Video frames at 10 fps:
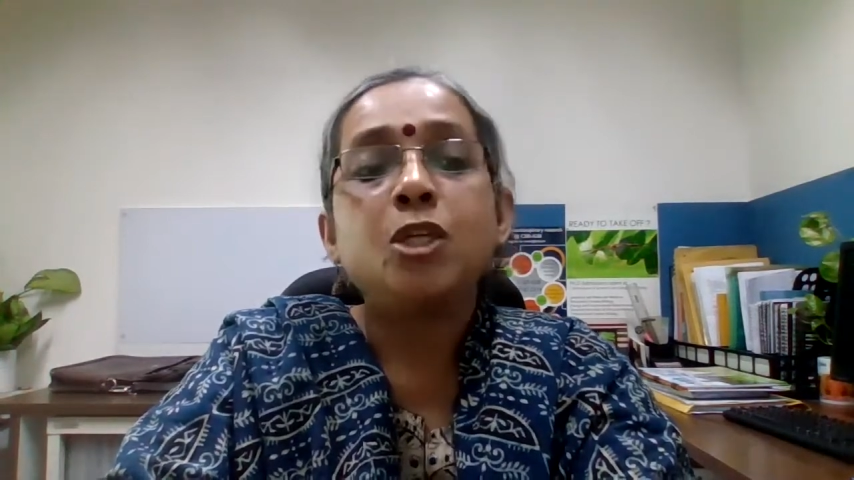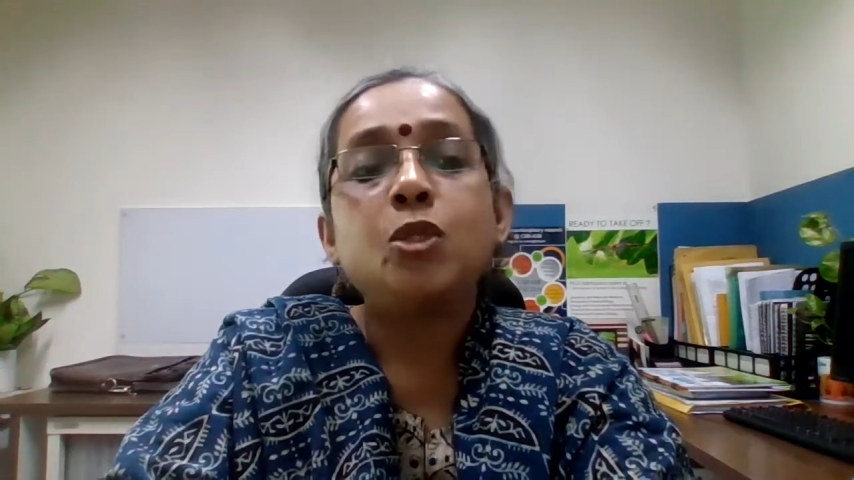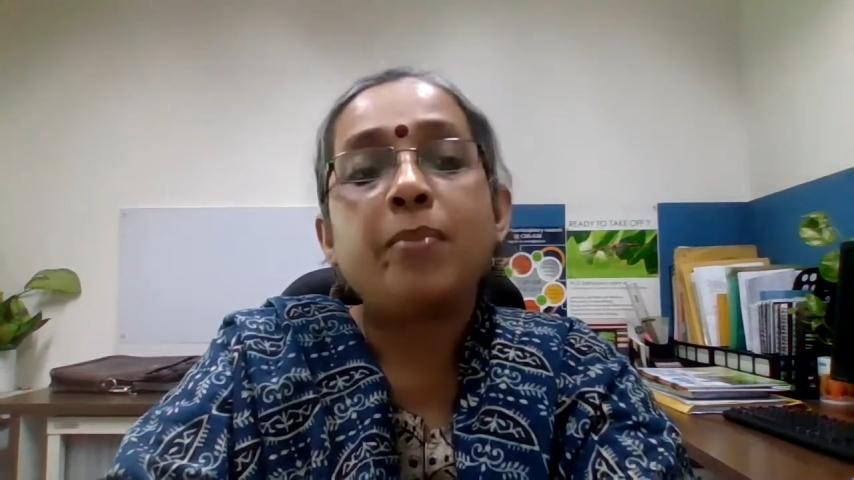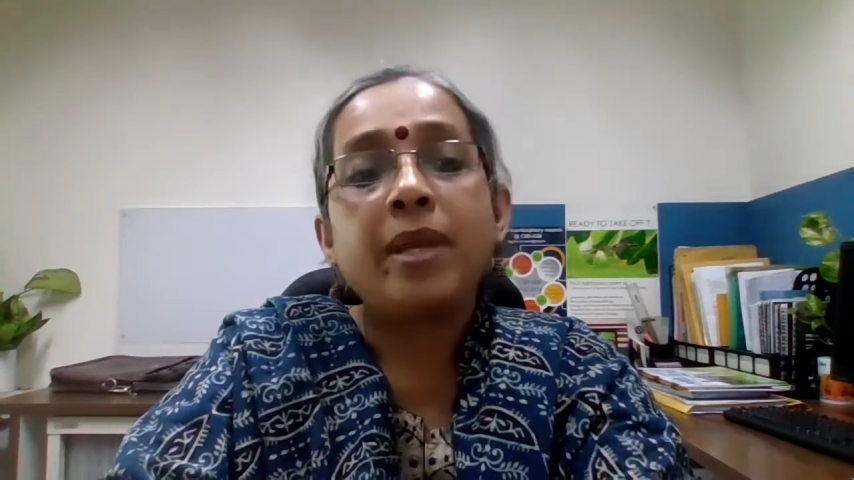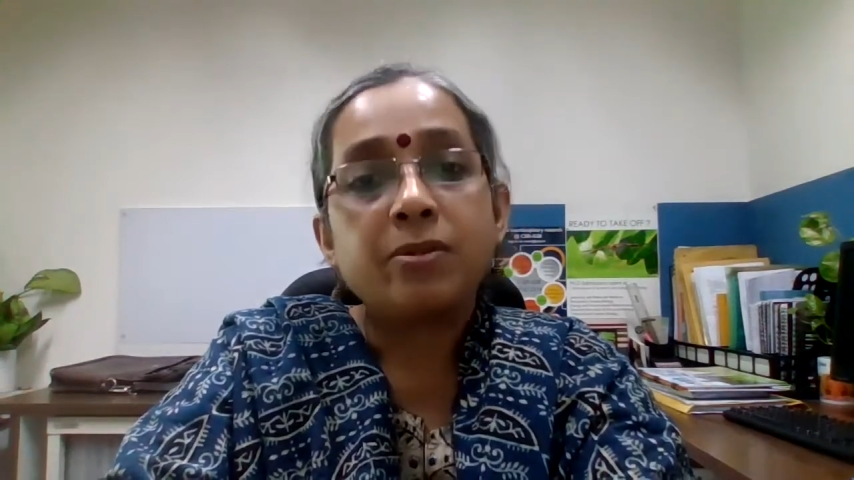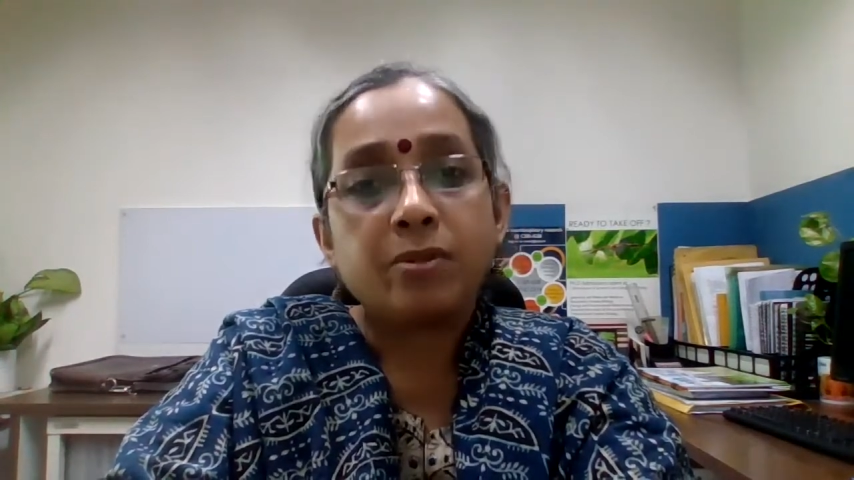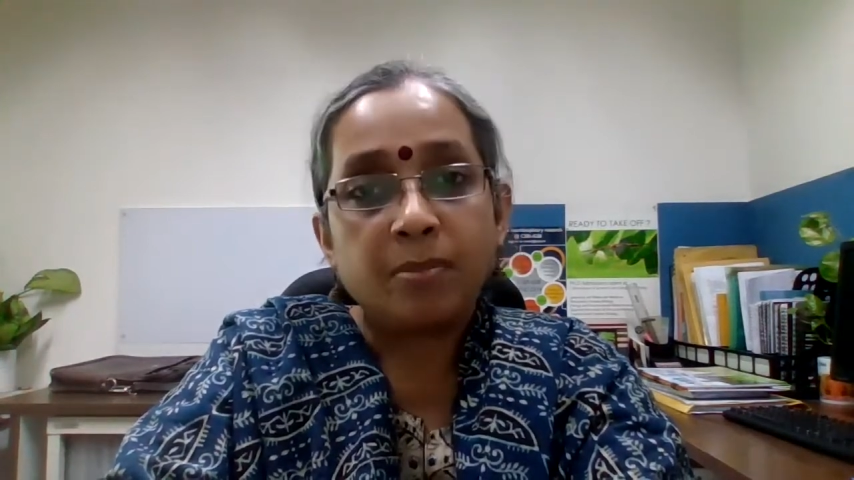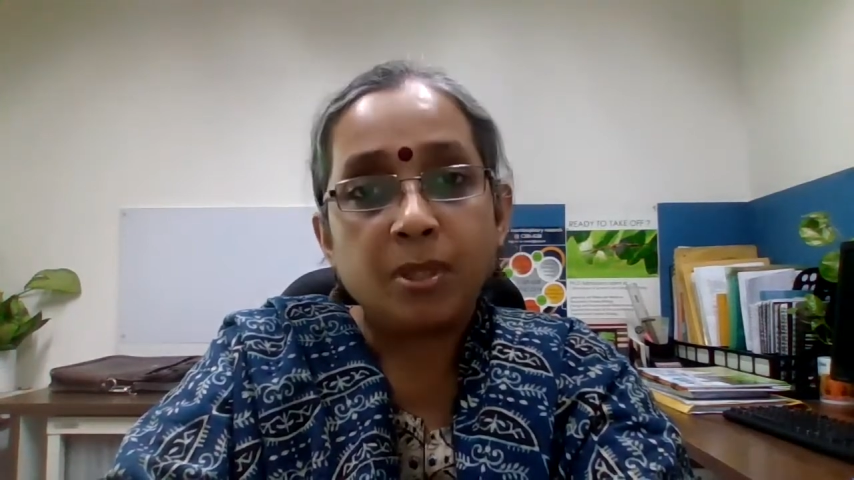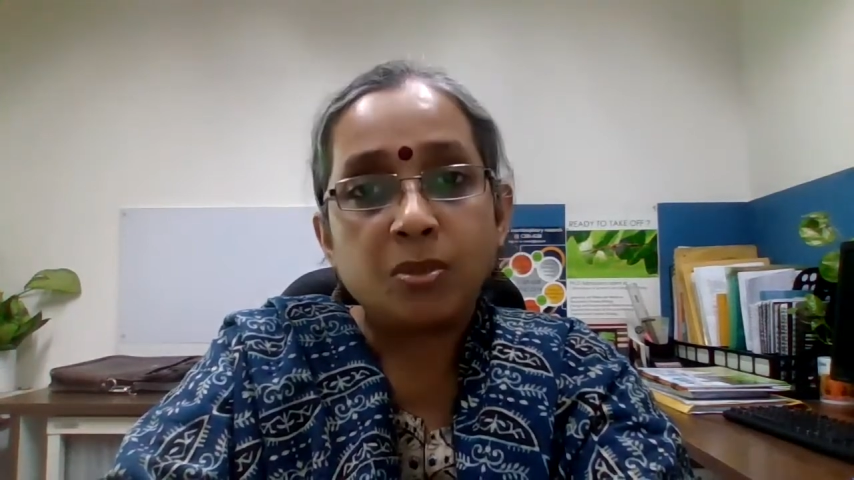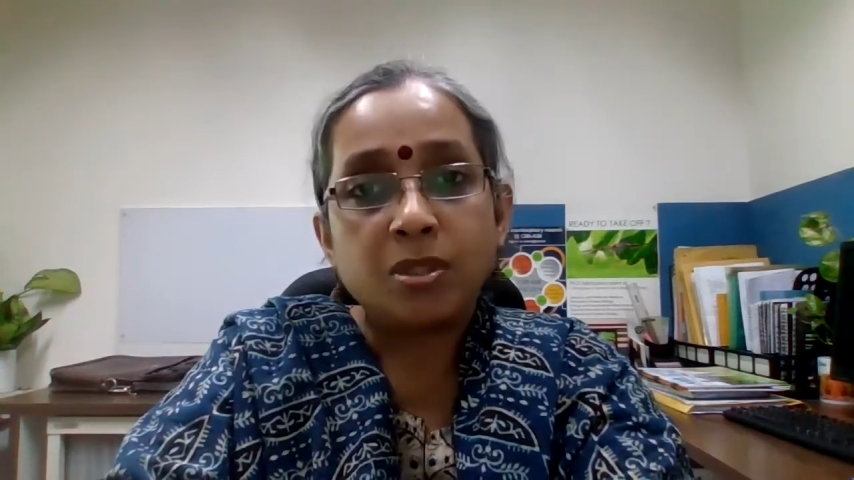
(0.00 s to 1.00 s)
to pay
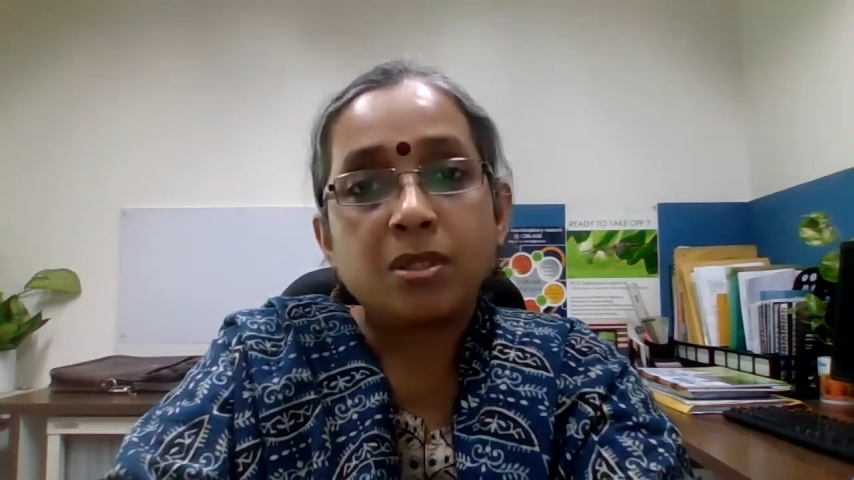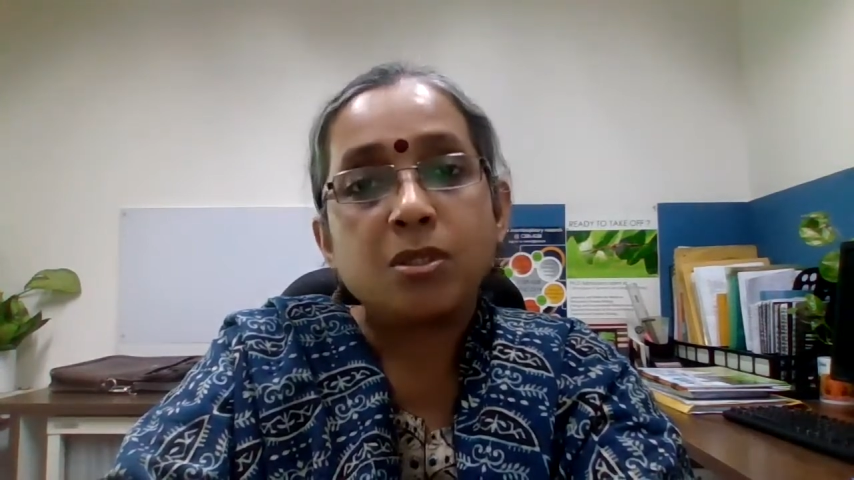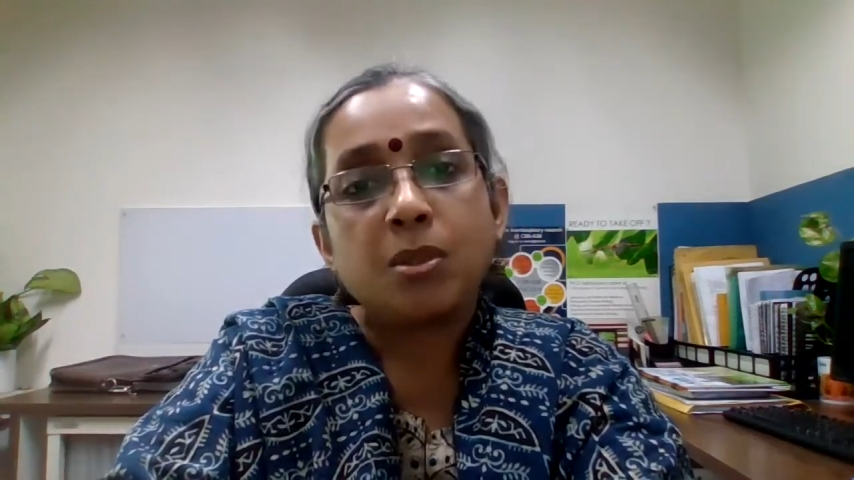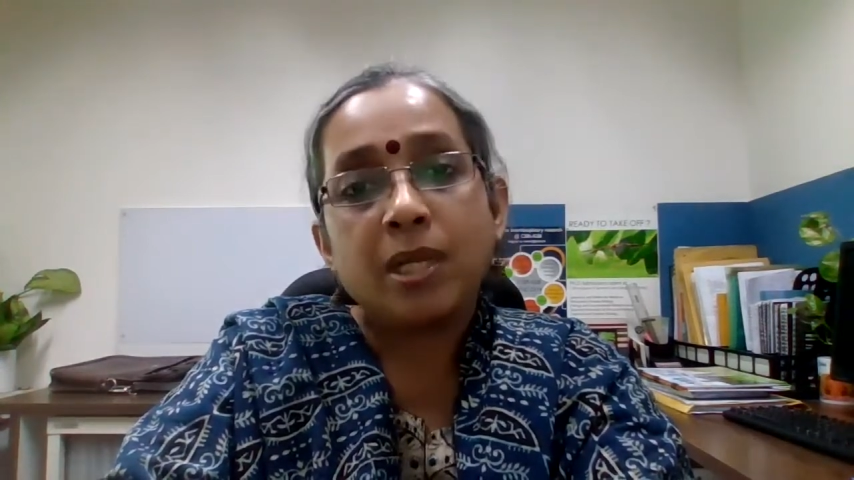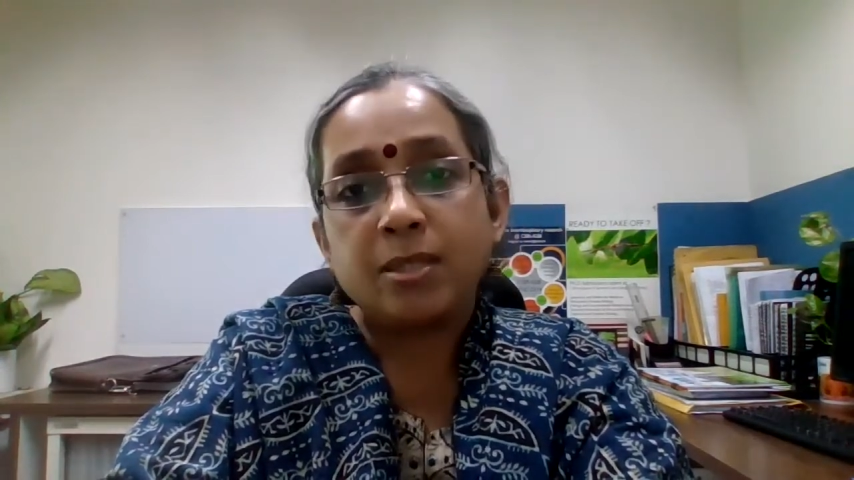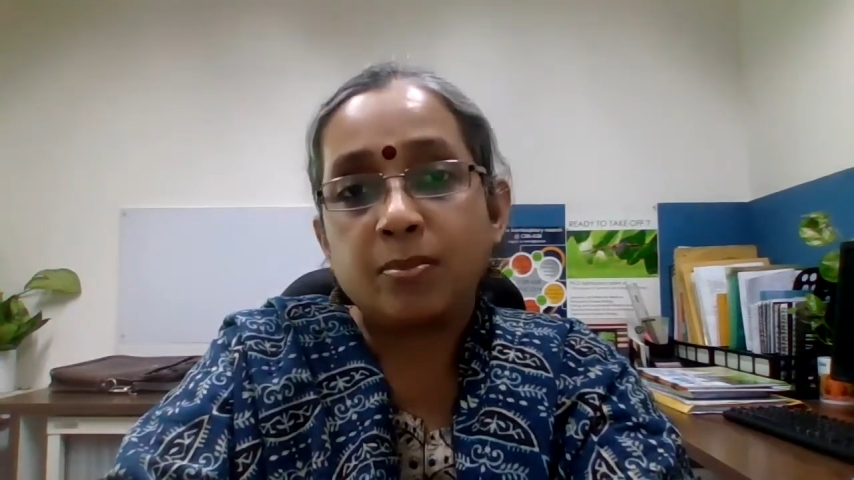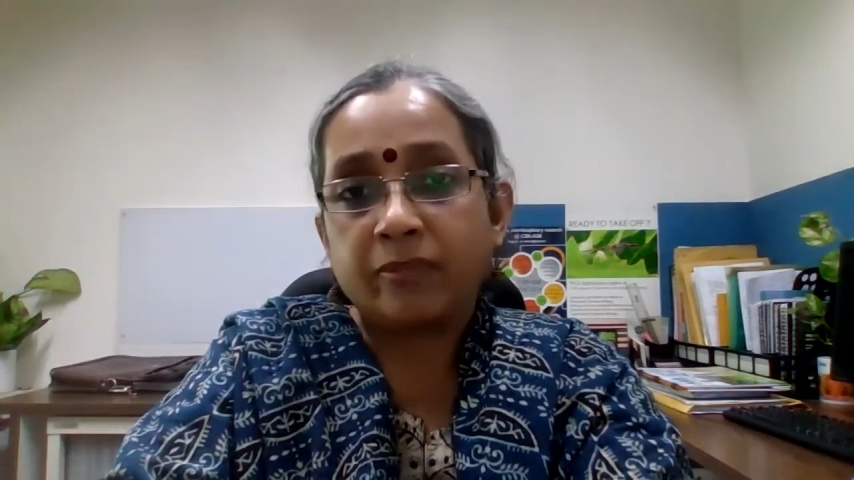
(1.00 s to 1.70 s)
tribute to late